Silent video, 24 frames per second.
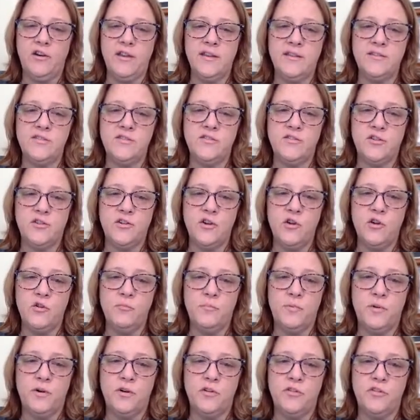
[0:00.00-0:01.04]
into their
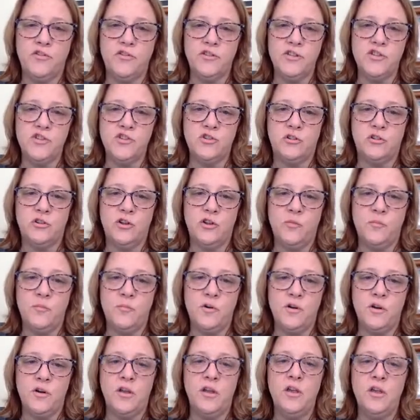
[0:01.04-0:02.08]
notebook, their digital
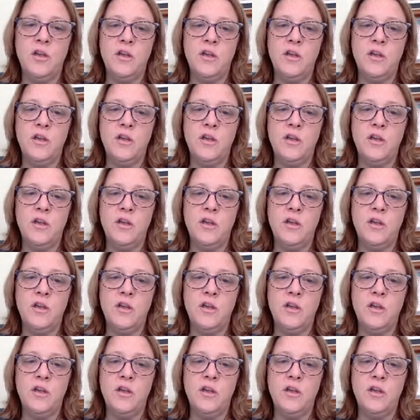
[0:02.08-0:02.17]
notebook,